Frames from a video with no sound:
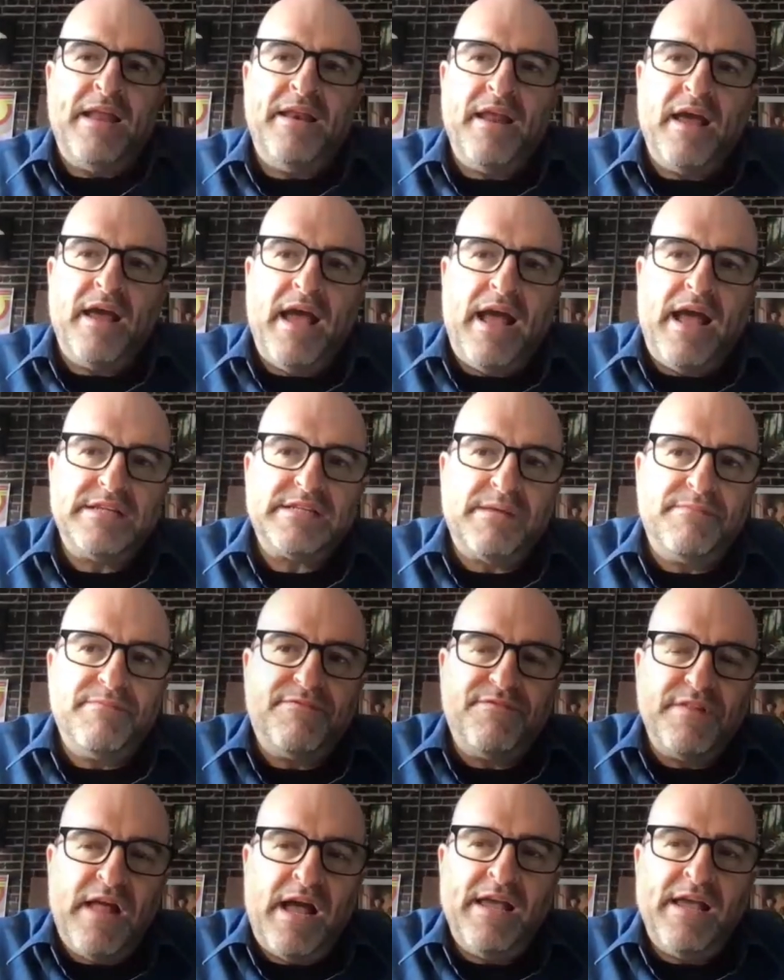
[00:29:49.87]
And as
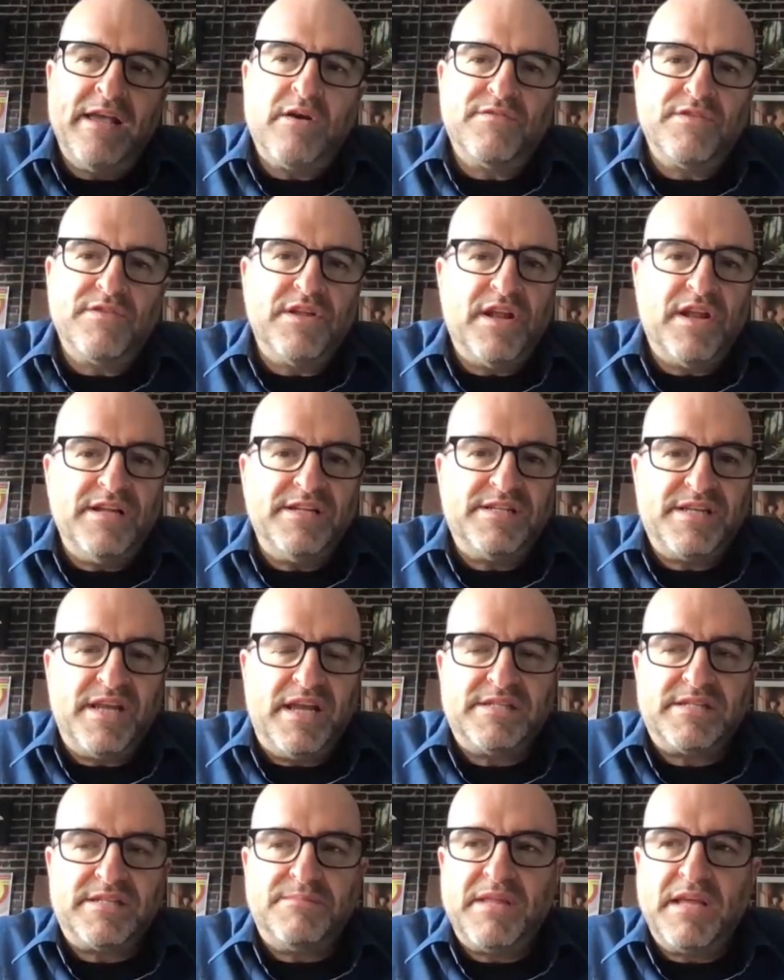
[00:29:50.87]
I'm flying over the United
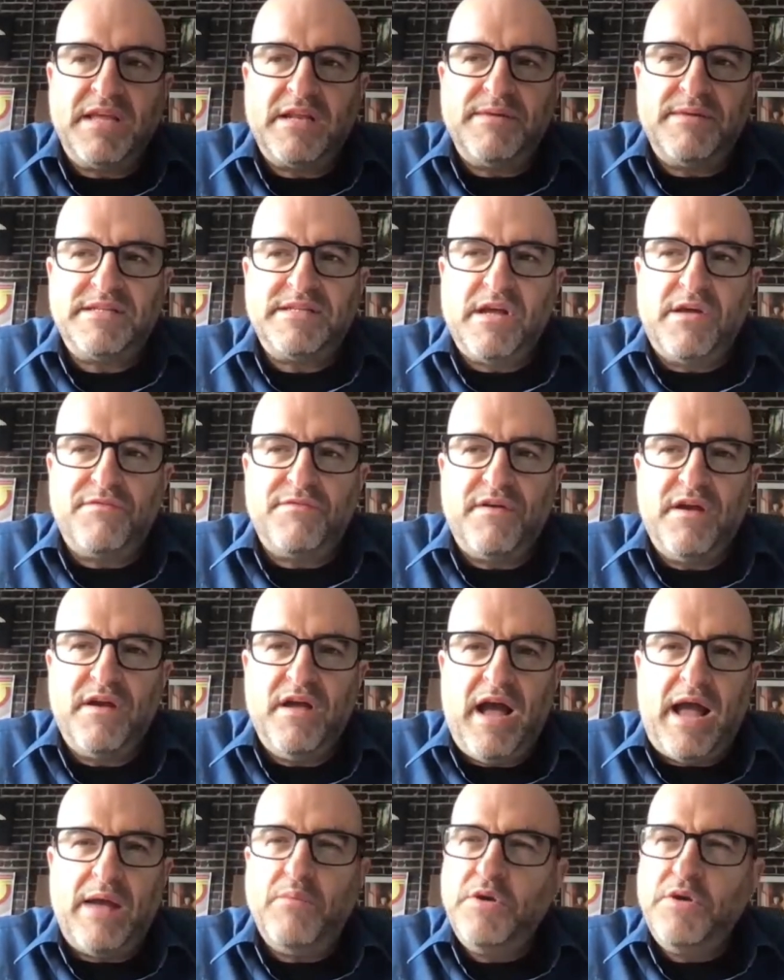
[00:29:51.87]
States, I'm thinking to myself,
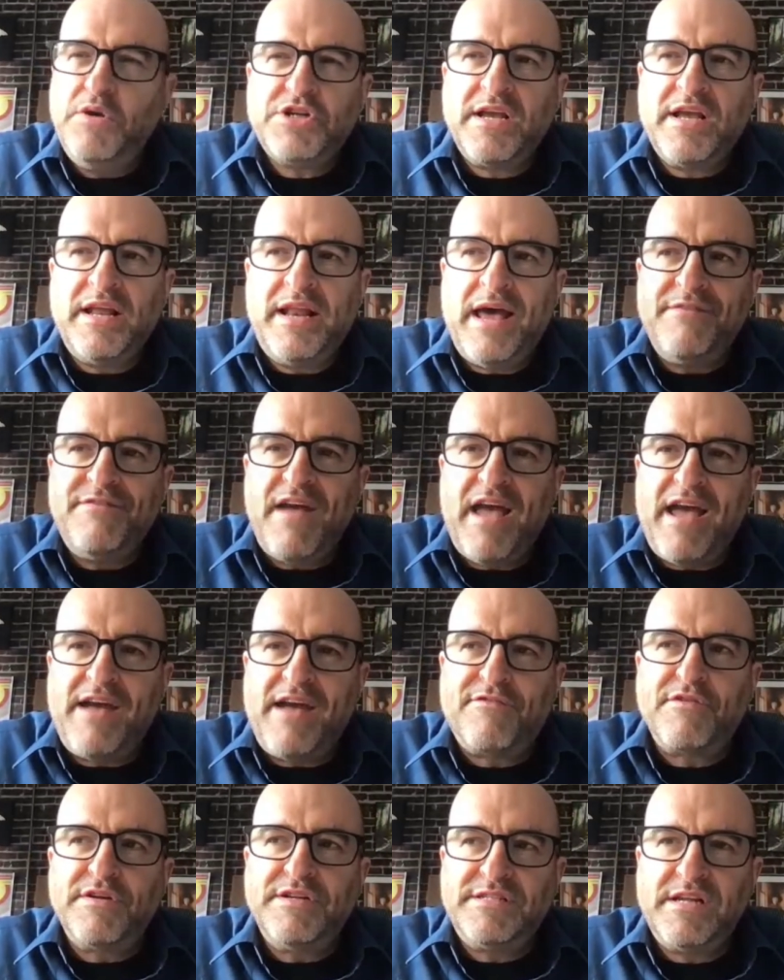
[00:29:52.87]
I wish I could have
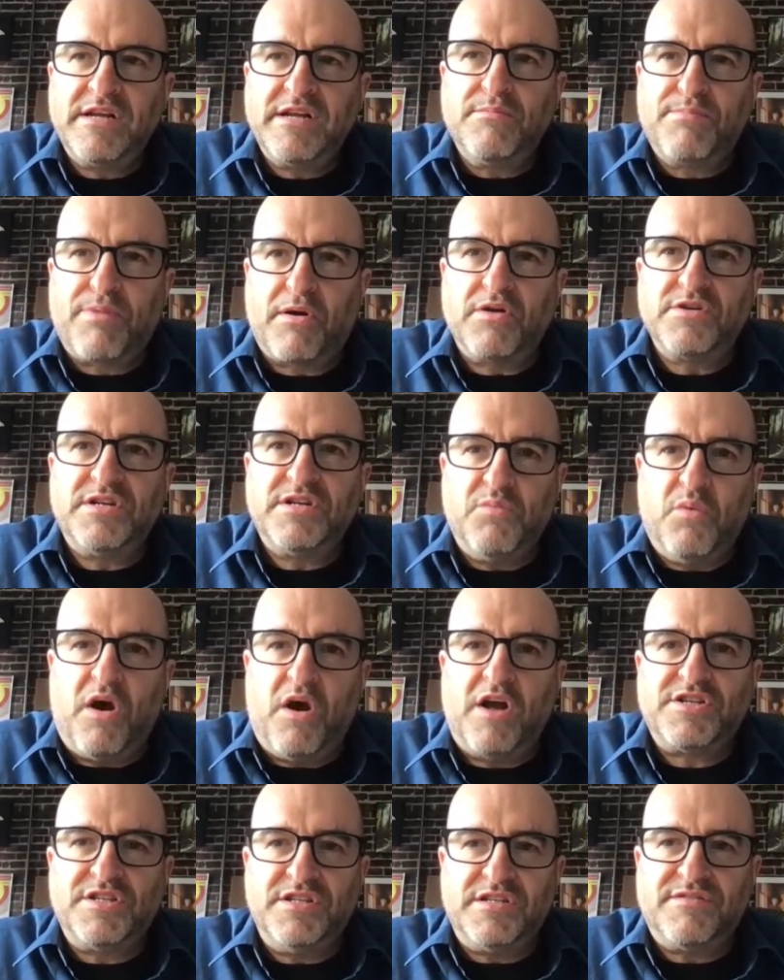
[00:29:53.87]
every single person
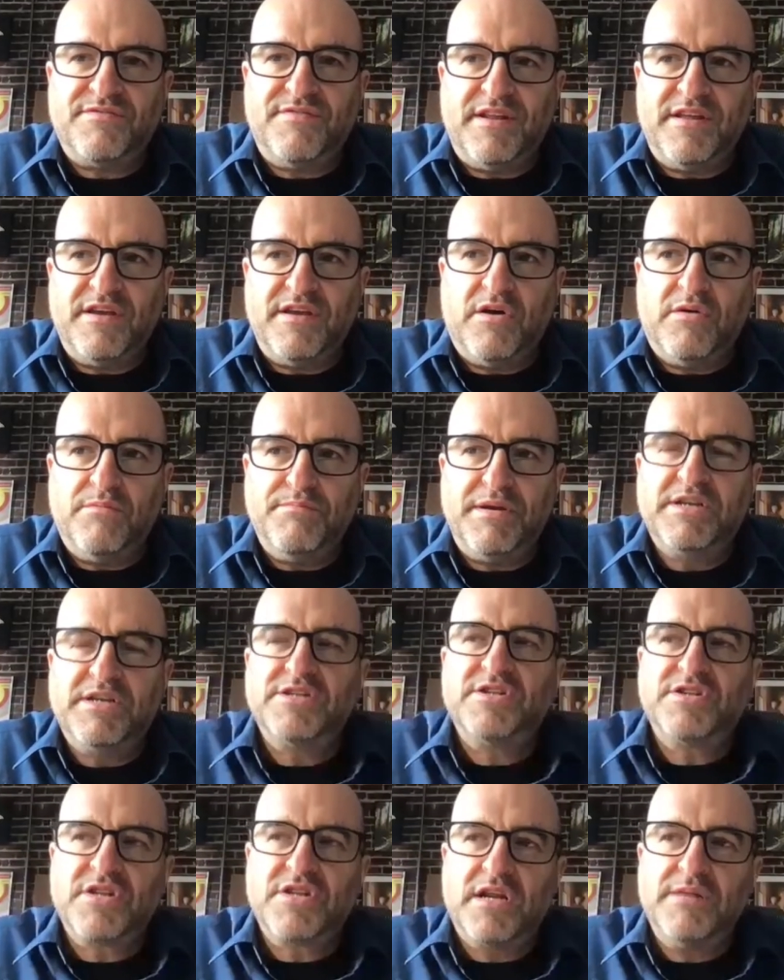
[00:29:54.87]
watch this video,
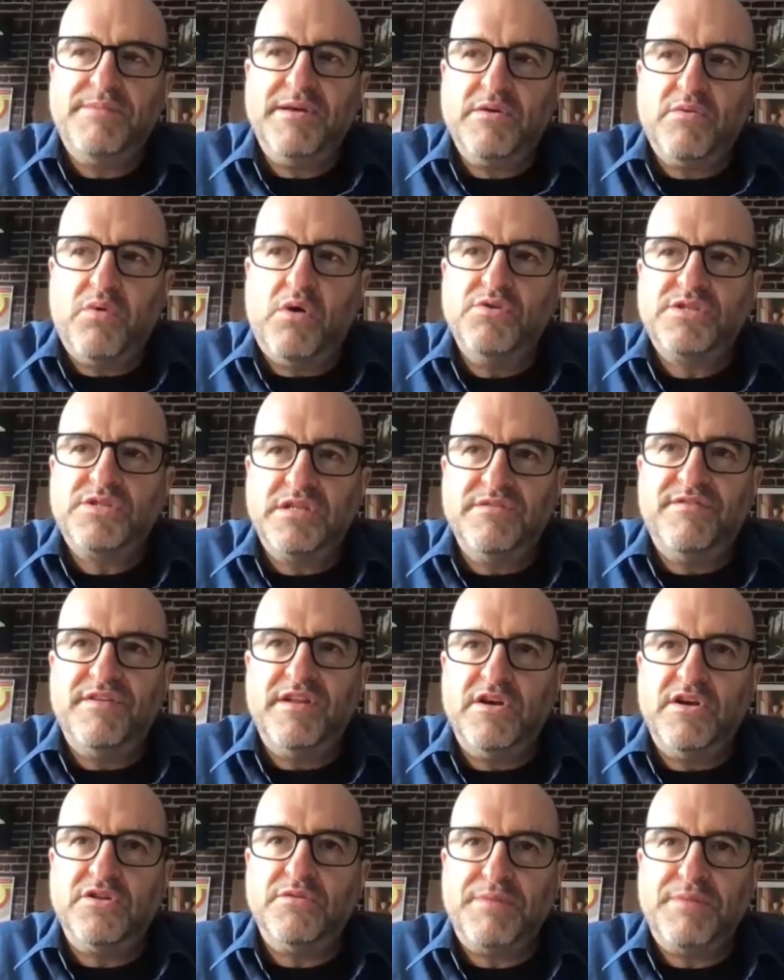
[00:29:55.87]
because there's going to be quotes in the
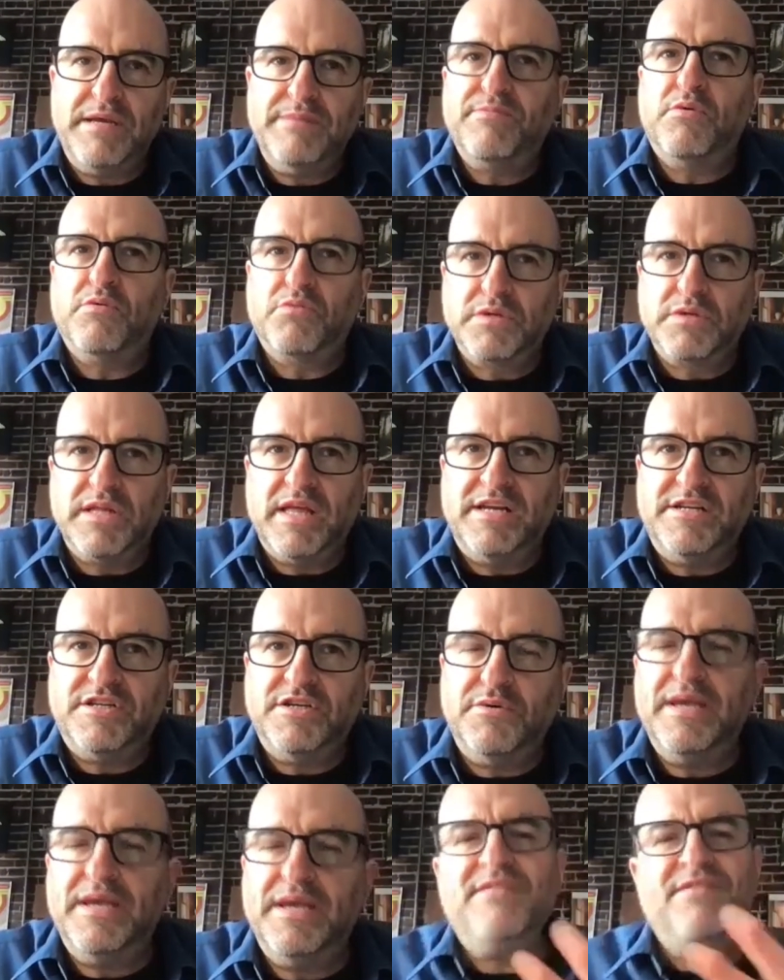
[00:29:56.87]
video that people will relate to.